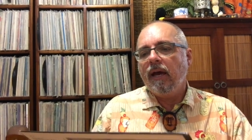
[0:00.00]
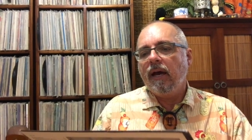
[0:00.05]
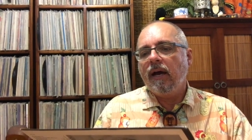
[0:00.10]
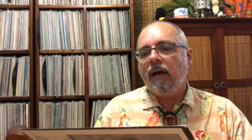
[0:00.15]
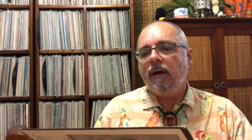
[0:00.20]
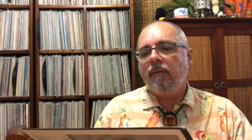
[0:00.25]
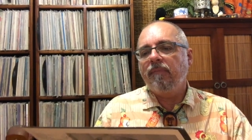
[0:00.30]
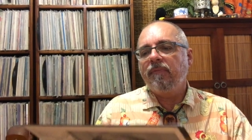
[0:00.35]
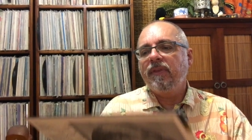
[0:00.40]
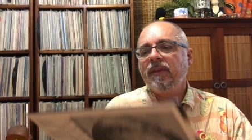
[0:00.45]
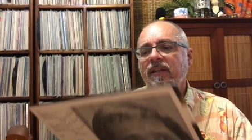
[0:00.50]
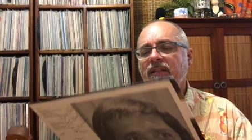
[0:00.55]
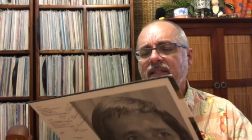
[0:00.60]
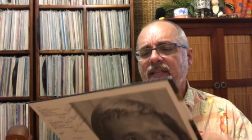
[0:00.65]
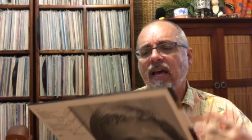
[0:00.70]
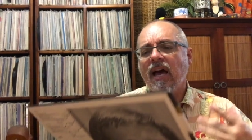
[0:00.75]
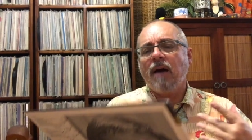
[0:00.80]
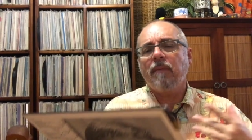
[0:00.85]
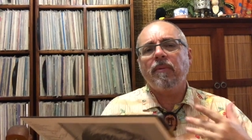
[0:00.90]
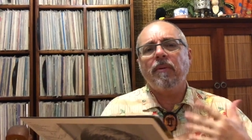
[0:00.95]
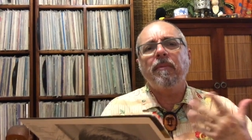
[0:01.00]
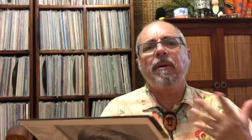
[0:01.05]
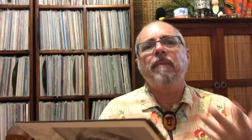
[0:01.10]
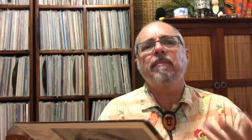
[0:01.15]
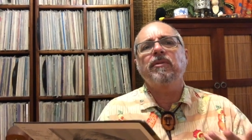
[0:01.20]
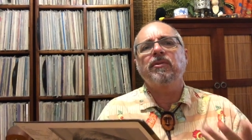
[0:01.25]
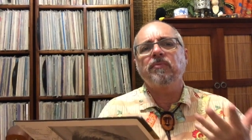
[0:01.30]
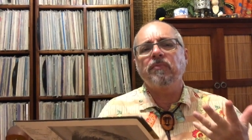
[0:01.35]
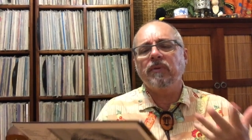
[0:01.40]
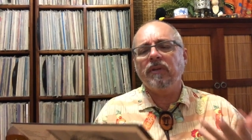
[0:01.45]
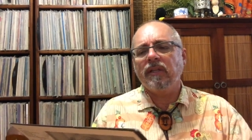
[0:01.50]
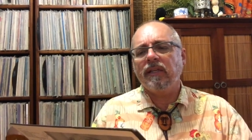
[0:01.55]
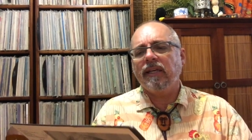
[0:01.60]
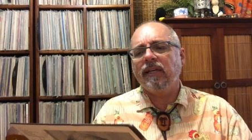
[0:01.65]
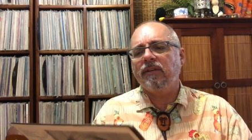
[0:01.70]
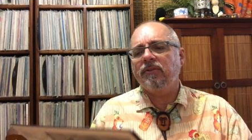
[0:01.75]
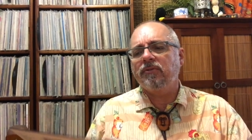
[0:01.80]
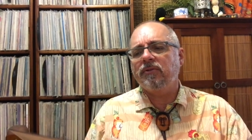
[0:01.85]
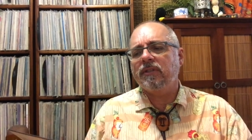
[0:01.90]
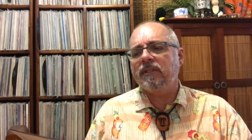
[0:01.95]
Um, this album I was
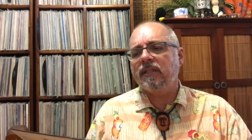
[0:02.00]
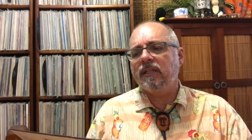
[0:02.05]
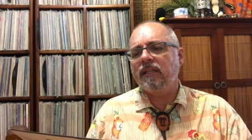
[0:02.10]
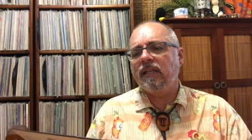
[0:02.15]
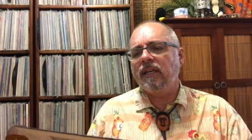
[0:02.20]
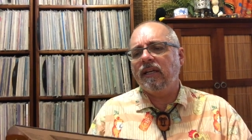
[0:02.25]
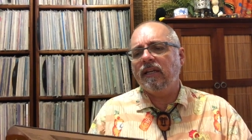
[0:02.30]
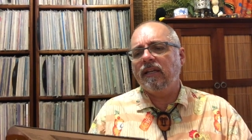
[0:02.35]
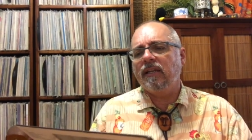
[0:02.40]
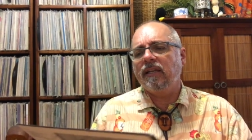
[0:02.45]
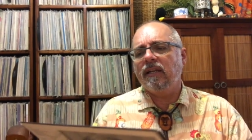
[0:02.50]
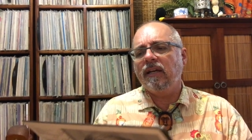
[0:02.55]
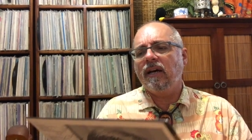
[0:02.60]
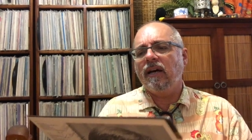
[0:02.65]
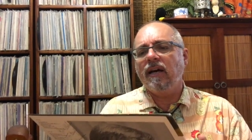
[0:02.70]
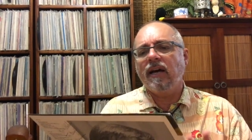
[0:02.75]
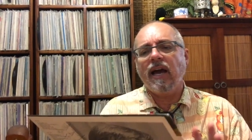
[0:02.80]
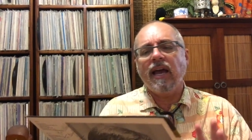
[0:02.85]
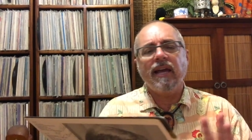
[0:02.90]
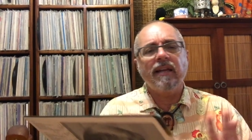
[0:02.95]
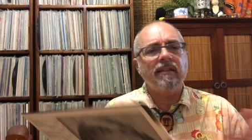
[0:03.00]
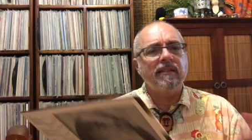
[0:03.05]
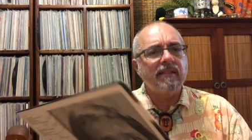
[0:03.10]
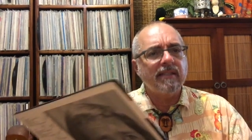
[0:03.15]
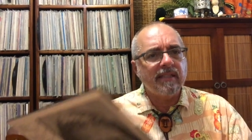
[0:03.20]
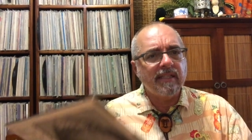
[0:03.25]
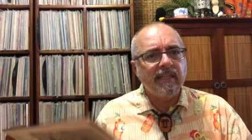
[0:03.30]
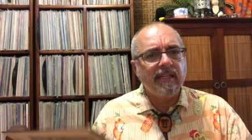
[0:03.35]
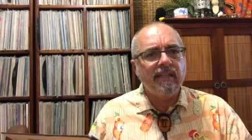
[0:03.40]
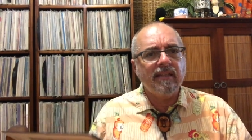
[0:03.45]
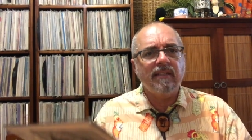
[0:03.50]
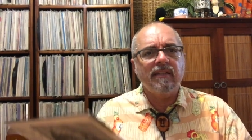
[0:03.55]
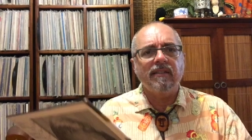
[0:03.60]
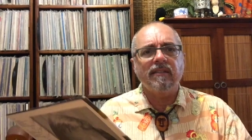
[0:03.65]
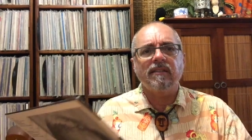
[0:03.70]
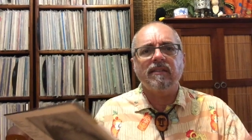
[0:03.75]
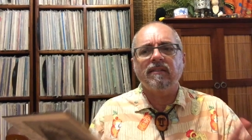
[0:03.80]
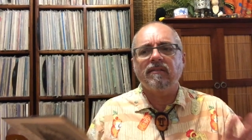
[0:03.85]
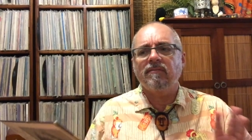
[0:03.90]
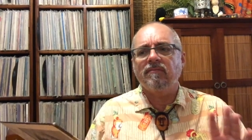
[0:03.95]
really interested in. Uh, I hadn't seen
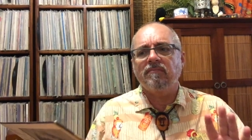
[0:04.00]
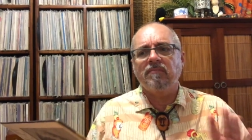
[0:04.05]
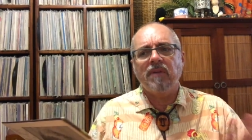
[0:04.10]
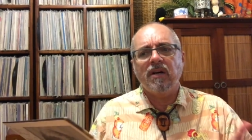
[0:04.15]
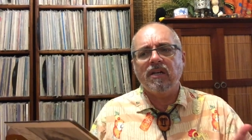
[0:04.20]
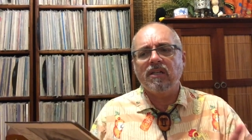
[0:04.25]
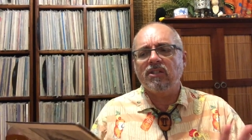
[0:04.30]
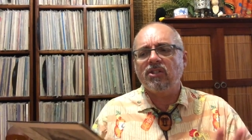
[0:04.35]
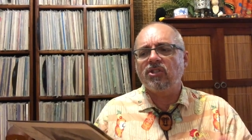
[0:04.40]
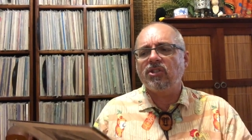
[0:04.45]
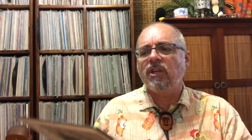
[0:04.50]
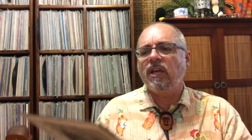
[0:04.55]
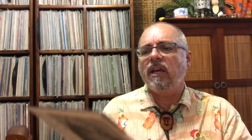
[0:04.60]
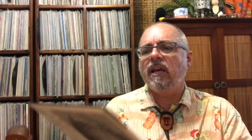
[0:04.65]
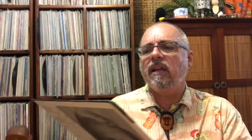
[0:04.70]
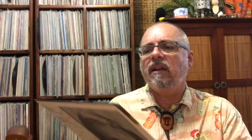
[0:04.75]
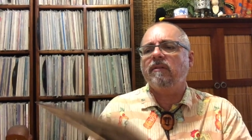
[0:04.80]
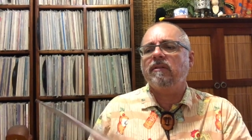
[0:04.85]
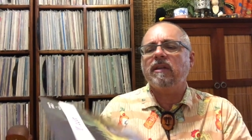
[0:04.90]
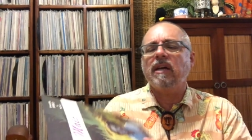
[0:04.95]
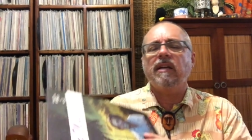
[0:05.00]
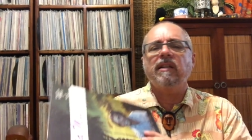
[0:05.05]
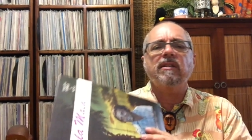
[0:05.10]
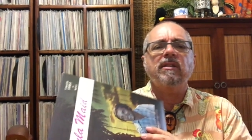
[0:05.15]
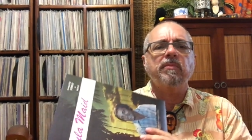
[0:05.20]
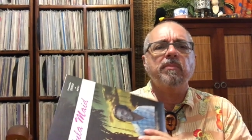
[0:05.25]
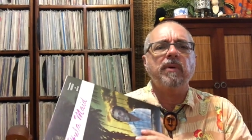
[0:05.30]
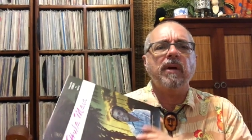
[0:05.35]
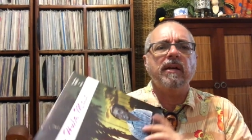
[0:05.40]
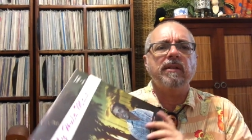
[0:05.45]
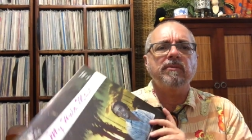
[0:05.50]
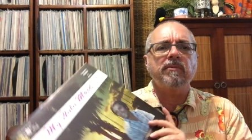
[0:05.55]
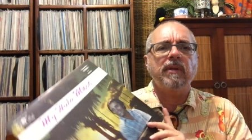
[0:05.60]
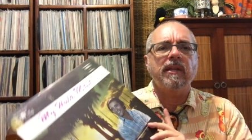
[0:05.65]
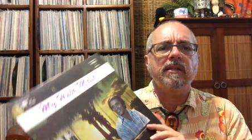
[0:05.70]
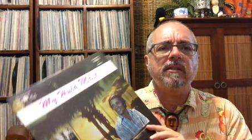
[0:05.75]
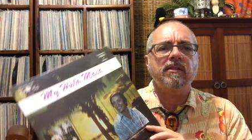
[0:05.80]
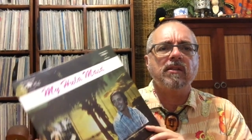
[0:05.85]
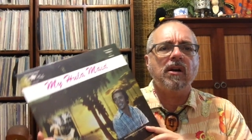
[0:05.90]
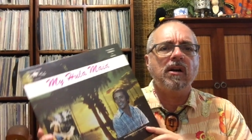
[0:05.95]
it much, and I'm kind of surprised
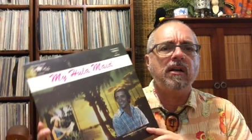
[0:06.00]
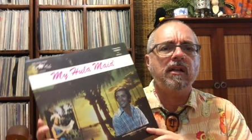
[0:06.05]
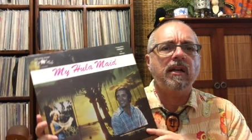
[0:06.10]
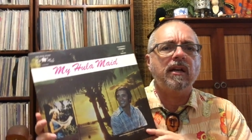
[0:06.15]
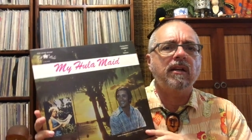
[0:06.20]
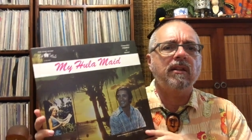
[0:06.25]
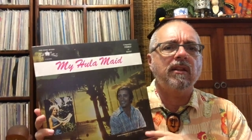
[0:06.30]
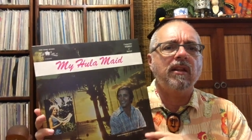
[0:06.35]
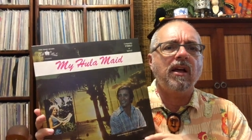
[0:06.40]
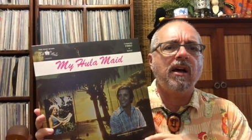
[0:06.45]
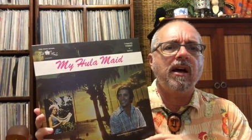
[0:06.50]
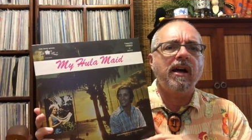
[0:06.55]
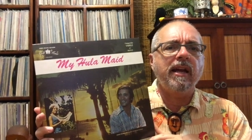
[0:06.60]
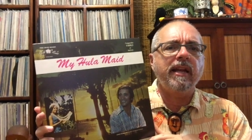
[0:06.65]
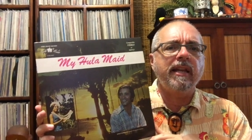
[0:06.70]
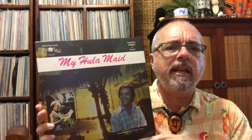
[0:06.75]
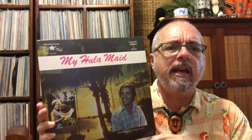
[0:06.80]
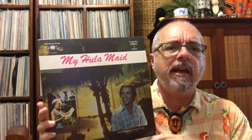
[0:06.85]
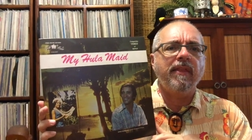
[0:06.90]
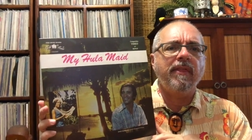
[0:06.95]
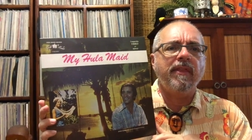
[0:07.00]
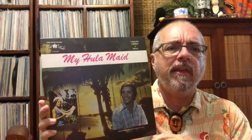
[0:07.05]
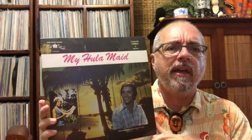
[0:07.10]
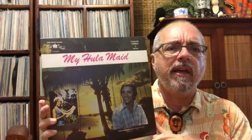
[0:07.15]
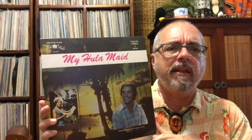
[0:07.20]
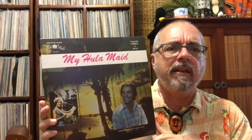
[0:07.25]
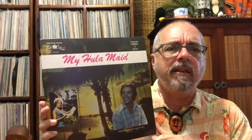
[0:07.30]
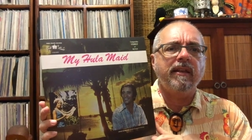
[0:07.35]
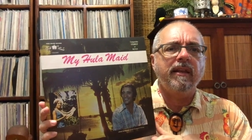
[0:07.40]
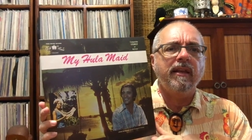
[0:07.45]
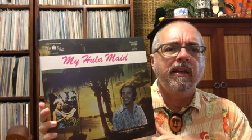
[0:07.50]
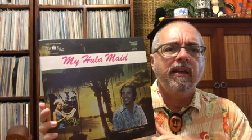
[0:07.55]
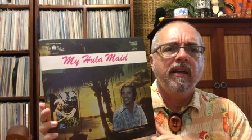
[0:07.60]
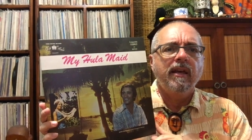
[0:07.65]
when I saw it online and then